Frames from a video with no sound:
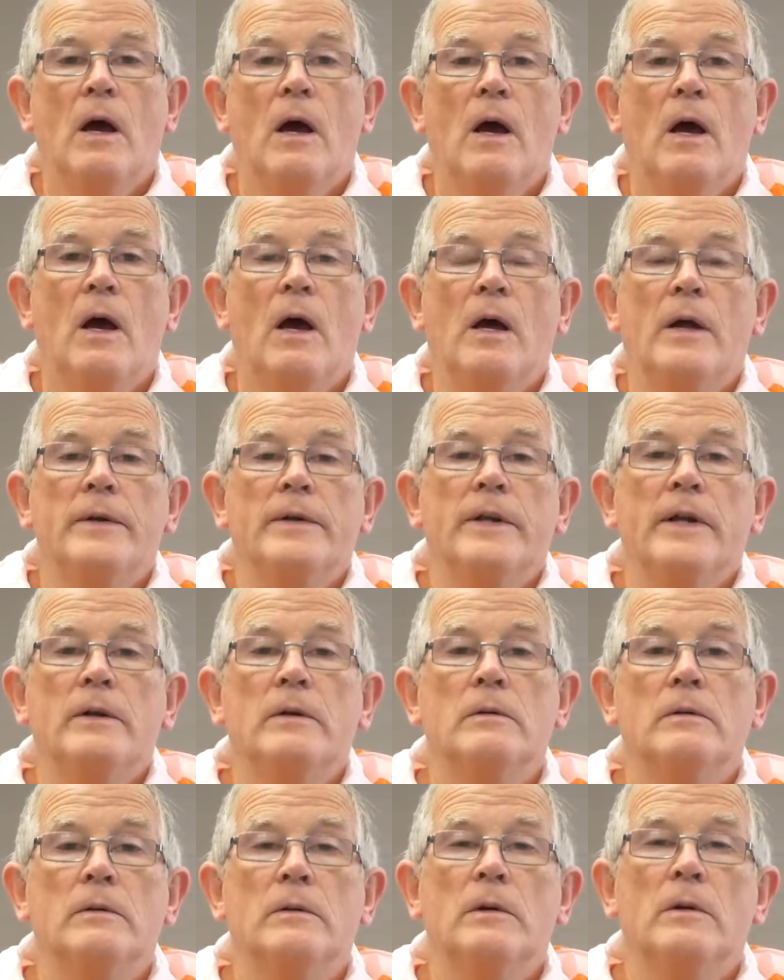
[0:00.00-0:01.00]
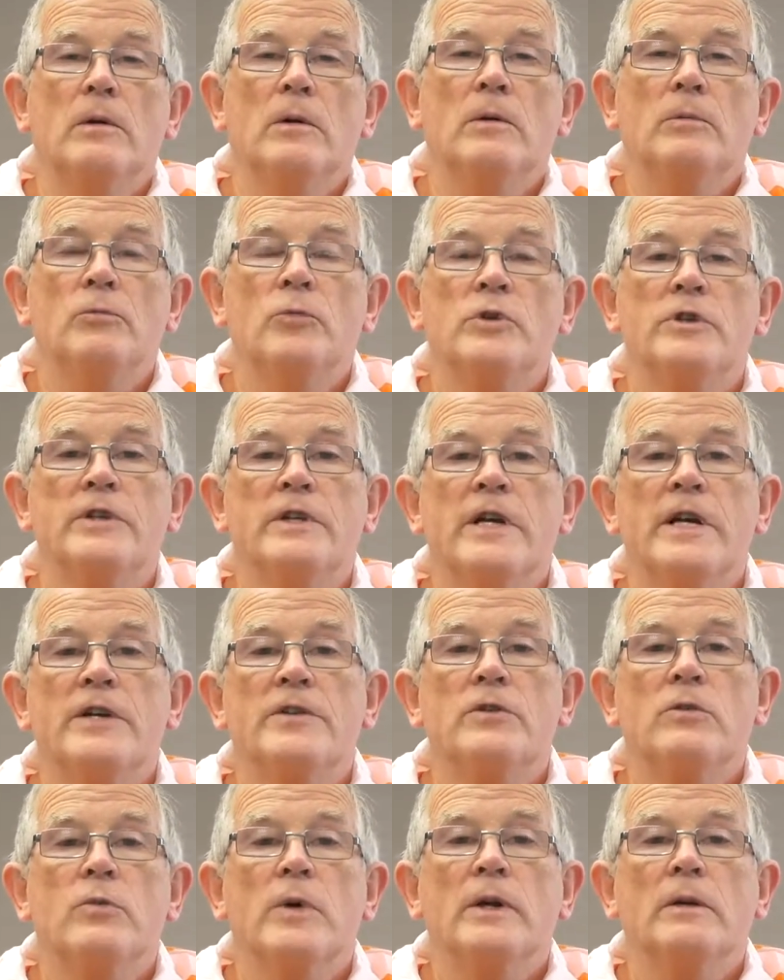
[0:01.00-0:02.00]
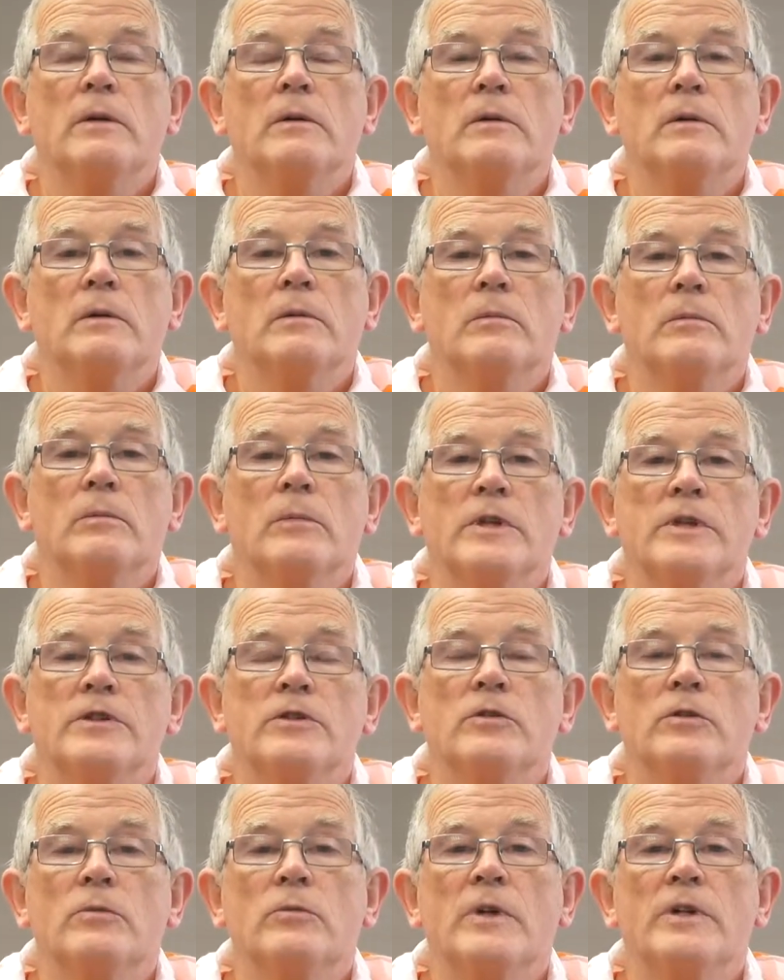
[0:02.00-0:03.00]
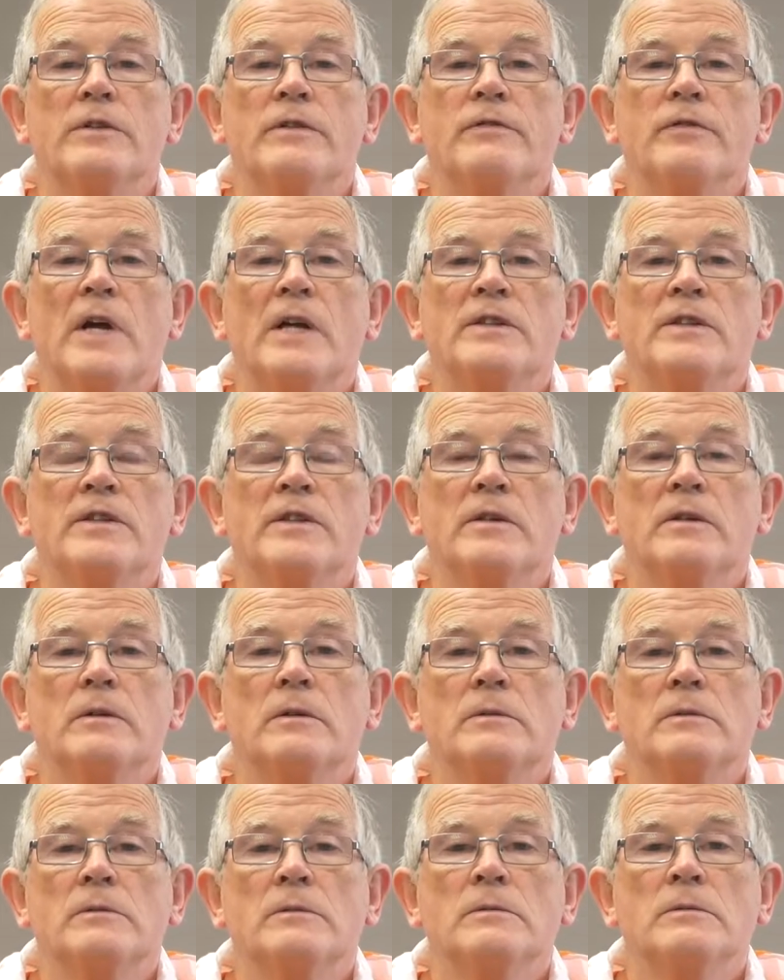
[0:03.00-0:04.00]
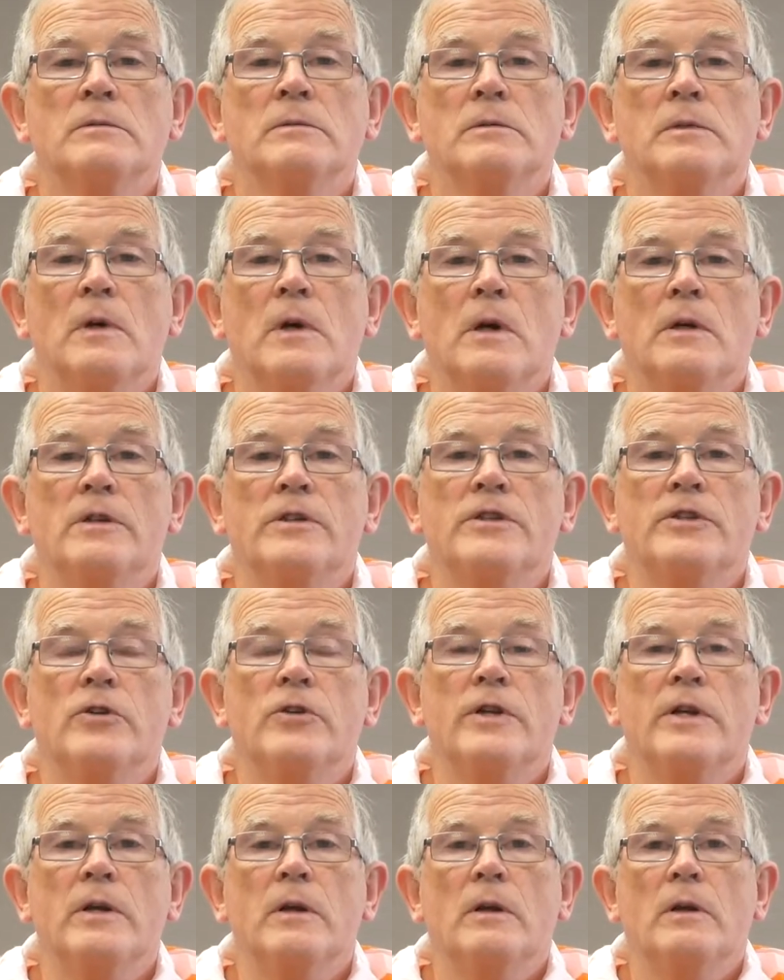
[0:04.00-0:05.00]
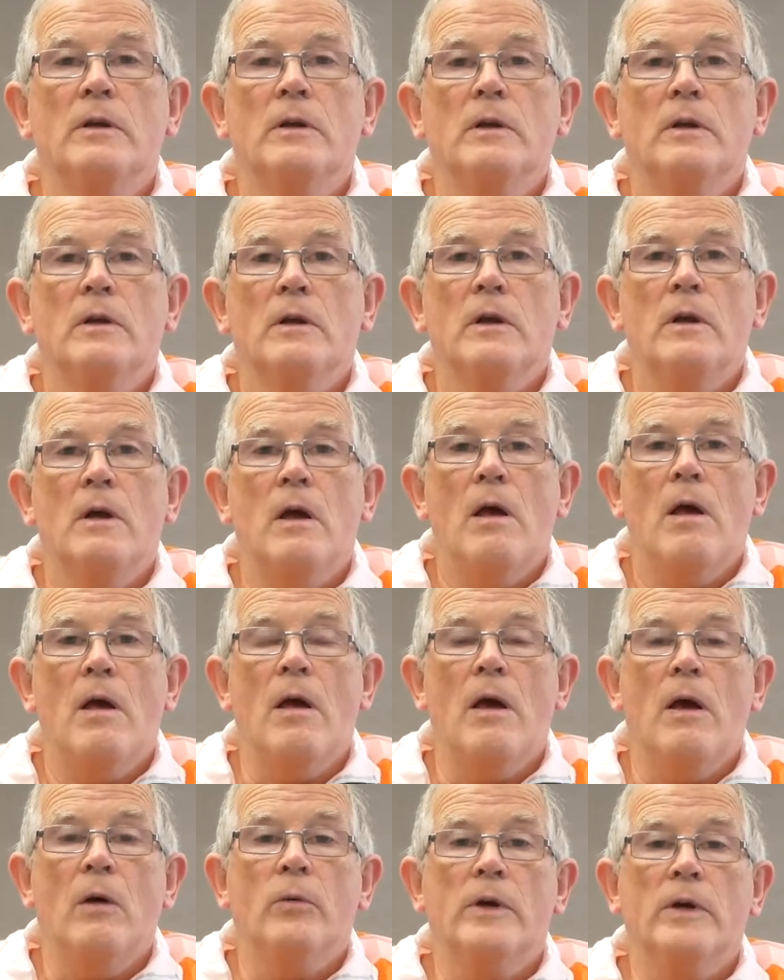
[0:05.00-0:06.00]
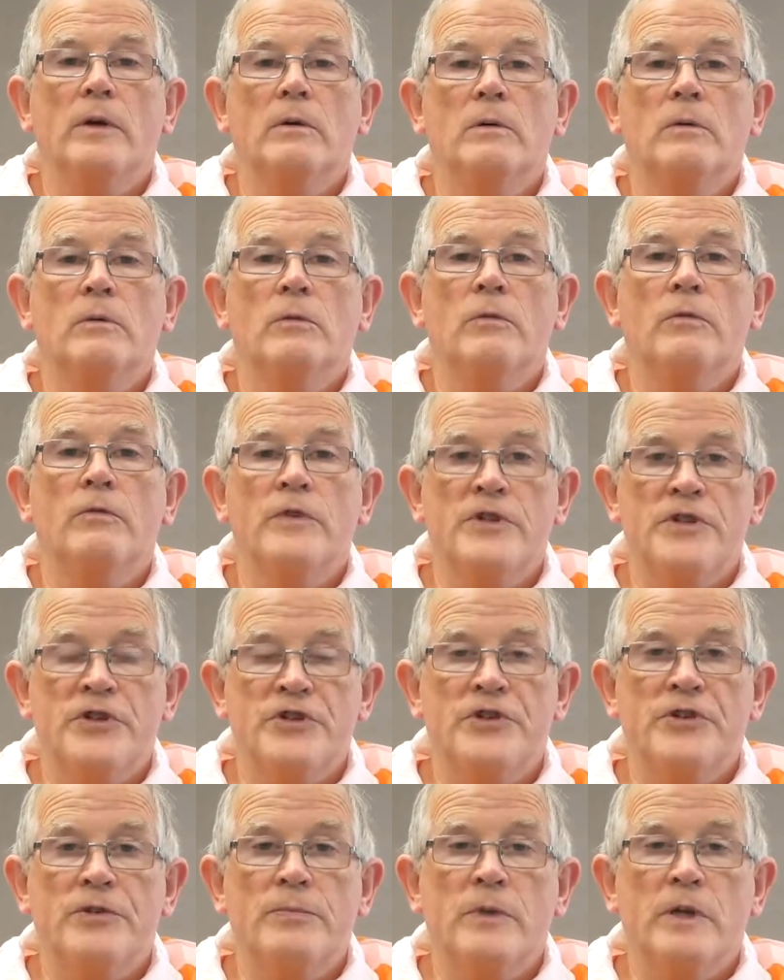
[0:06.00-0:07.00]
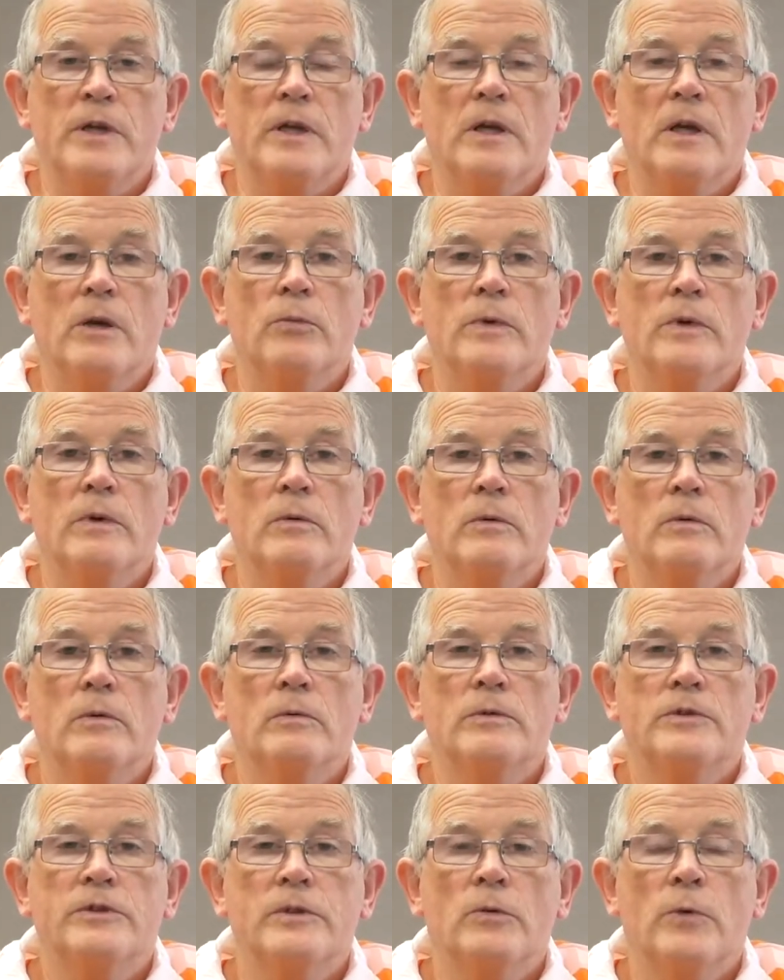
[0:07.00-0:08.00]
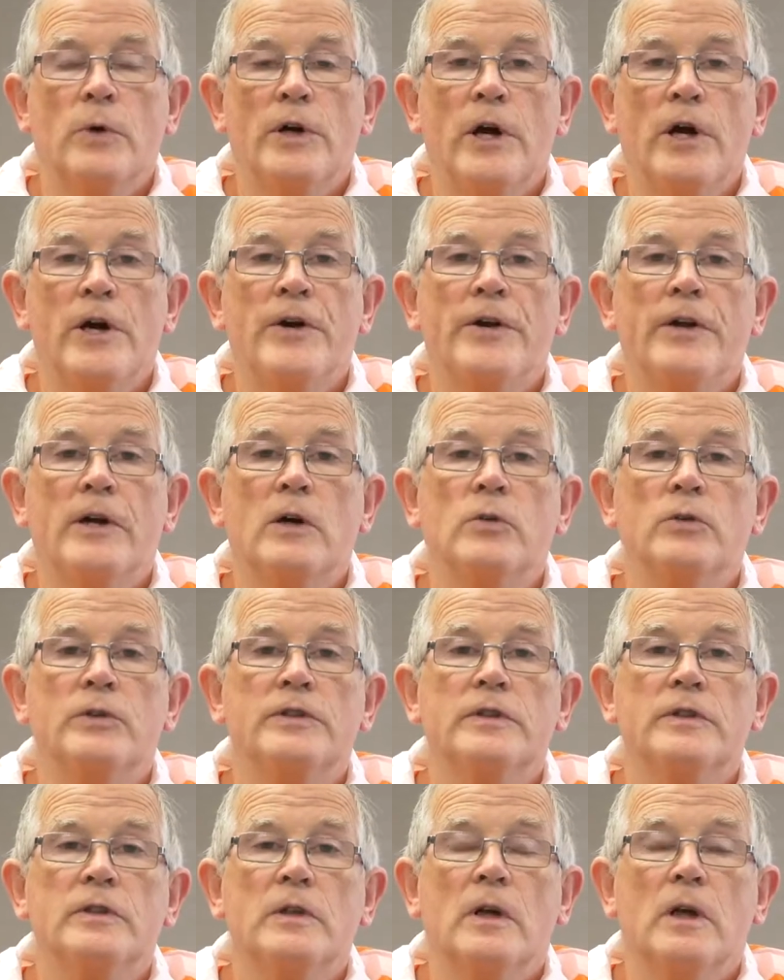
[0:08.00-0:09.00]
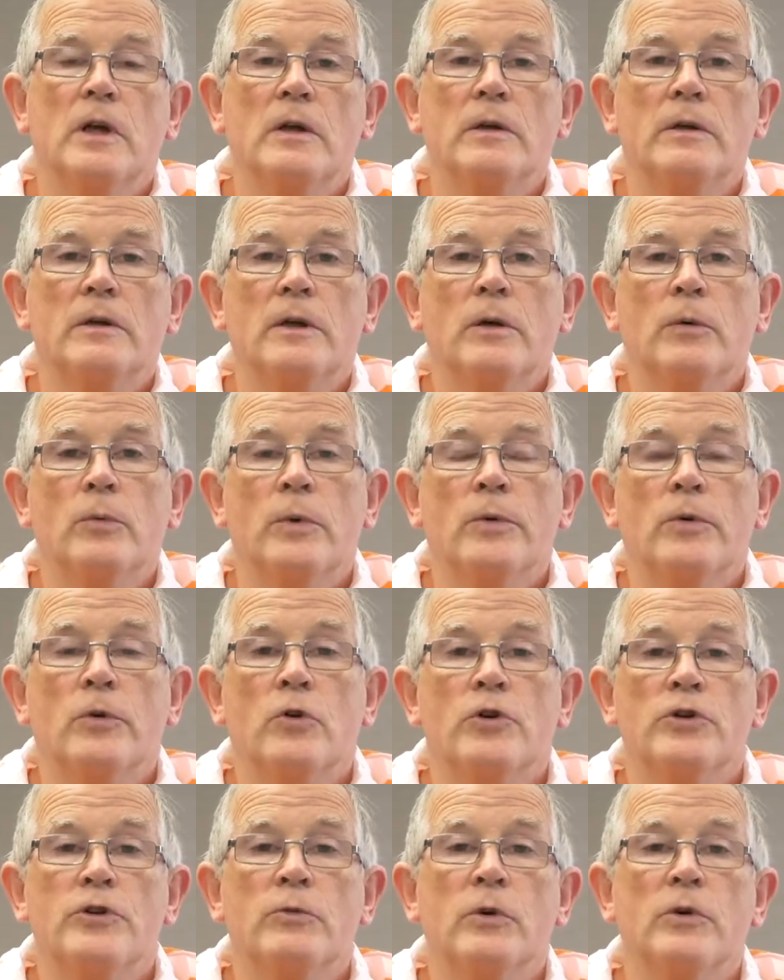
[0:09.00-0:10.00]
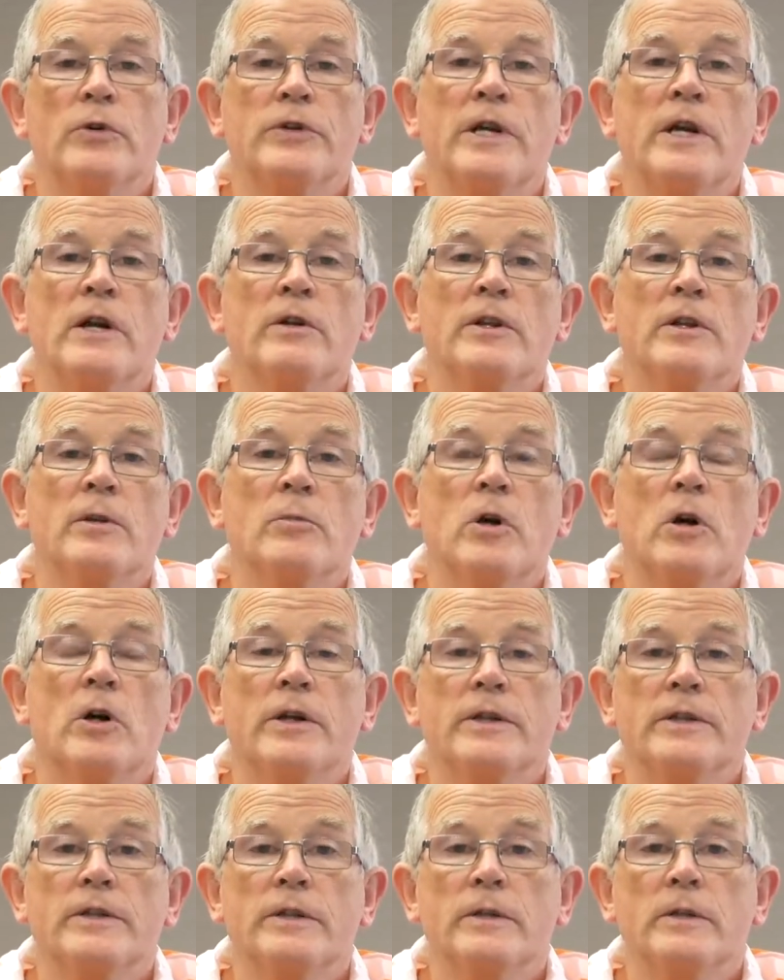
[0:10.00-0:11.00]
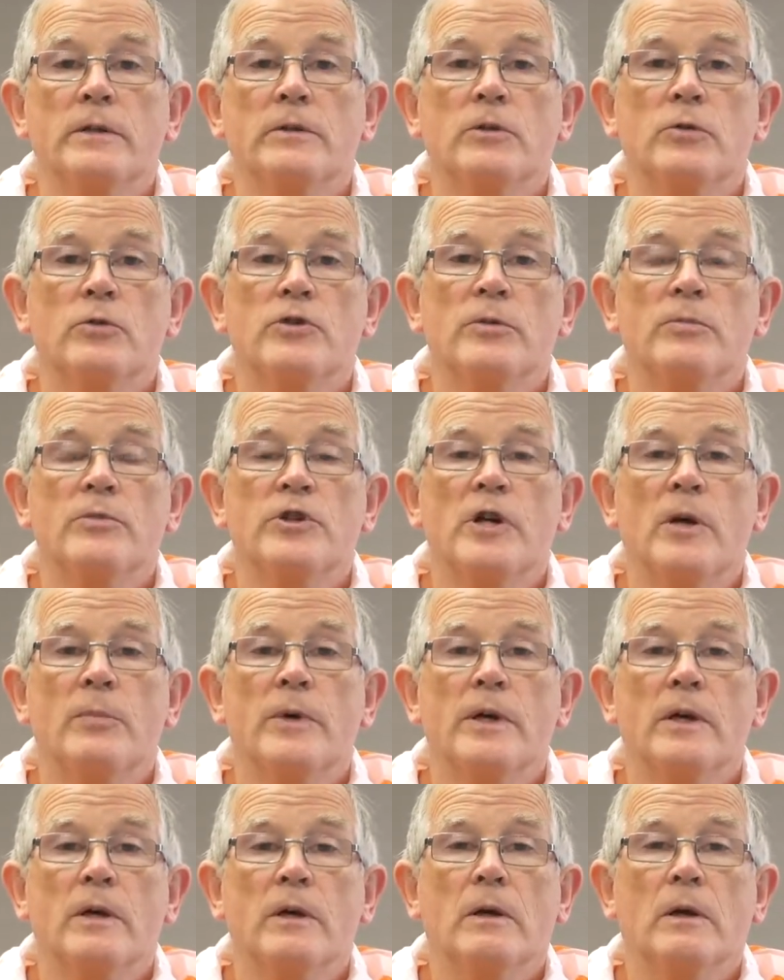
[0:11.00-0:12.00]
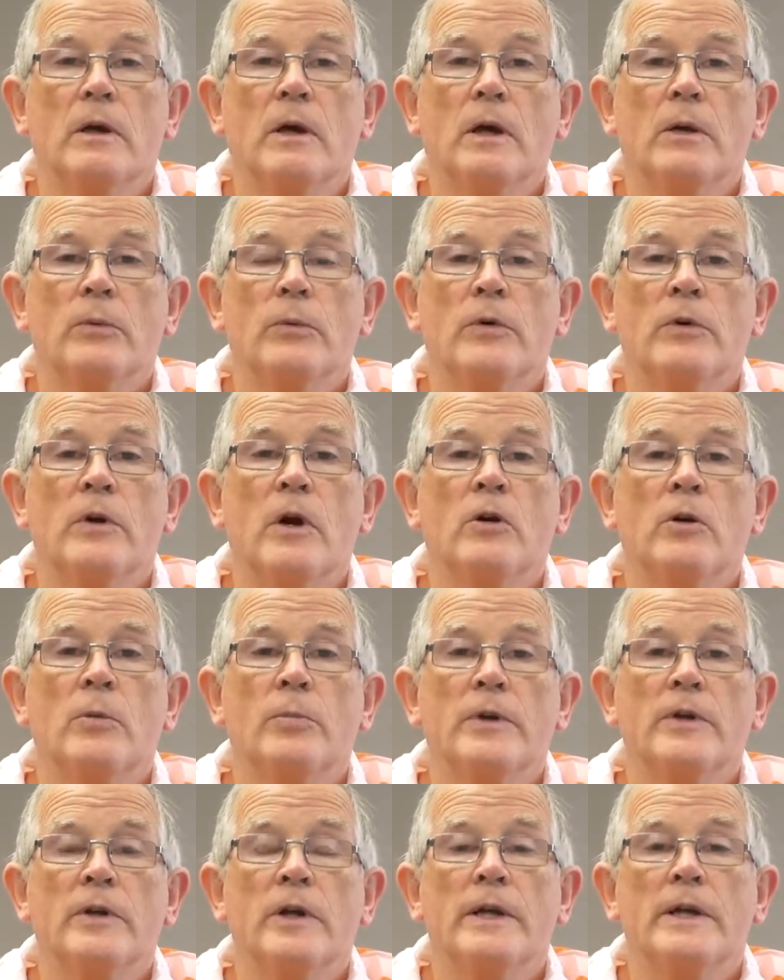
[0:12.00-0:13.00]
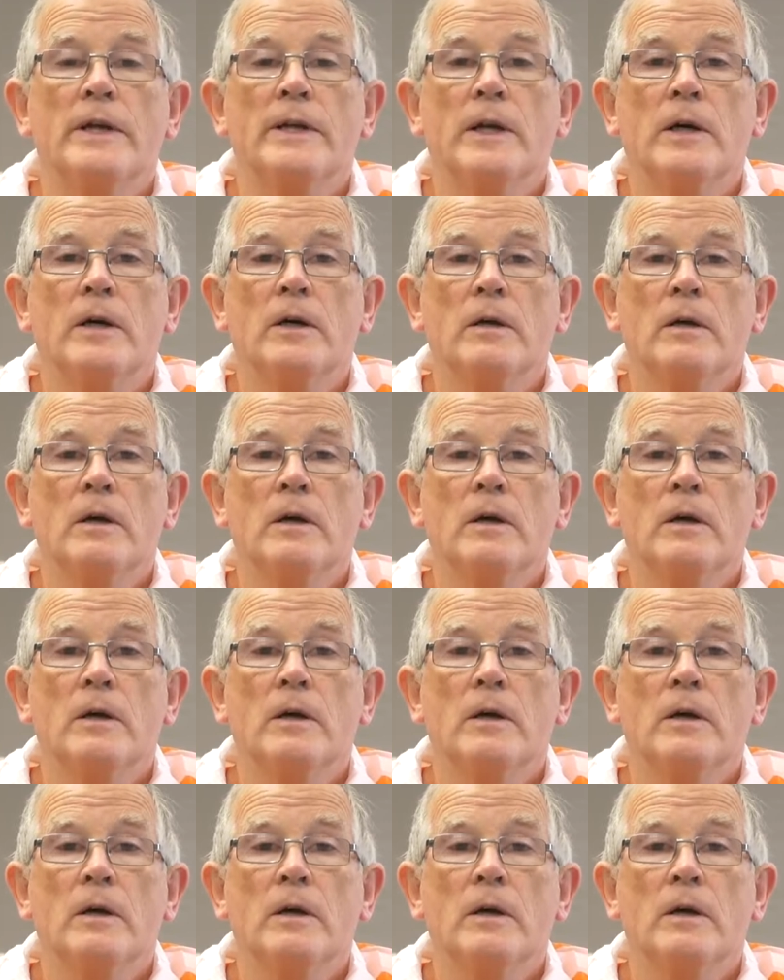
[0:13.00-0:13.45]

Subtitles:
And then, much later, when my son went to France to study, we visited him, like, and we hired a house, and we were going to go out early in the morning to do some shopping, and we were all up at 9 o'clock,